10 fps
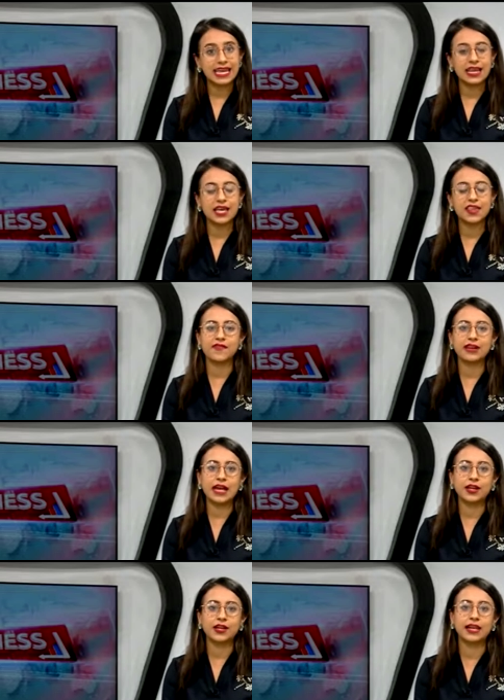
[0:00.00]
in their
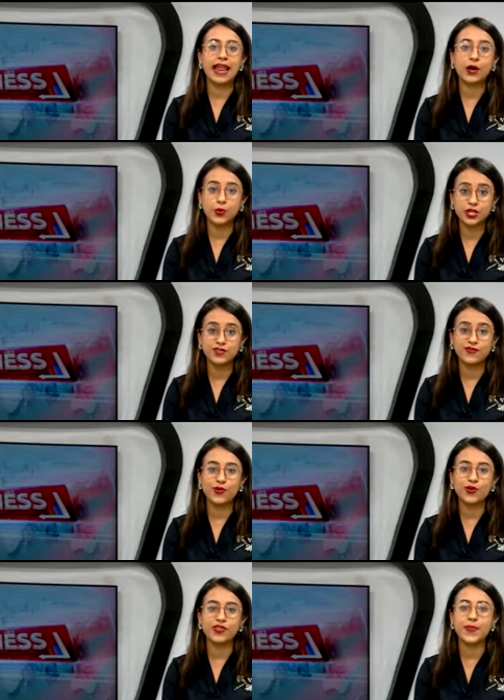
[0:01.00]
vernacular language
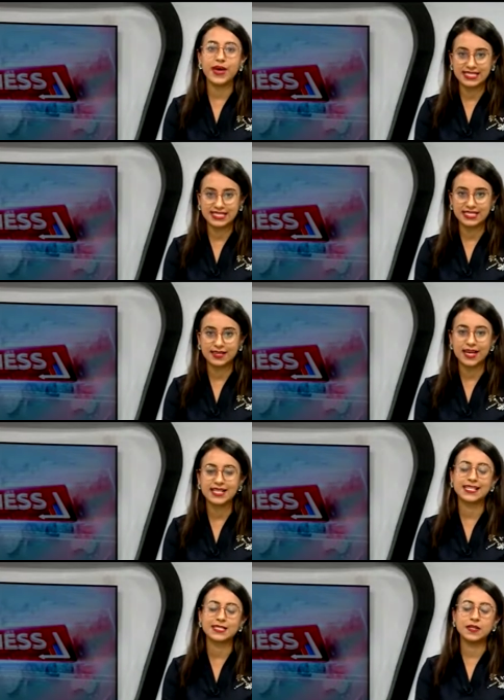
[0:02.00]
for the best
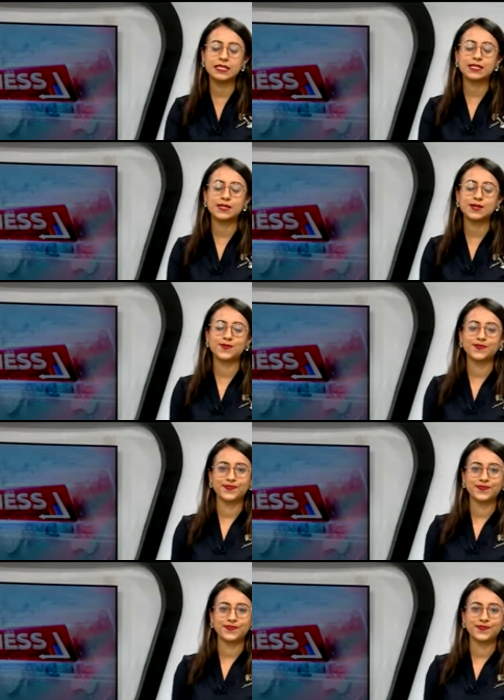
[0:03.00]
assessment.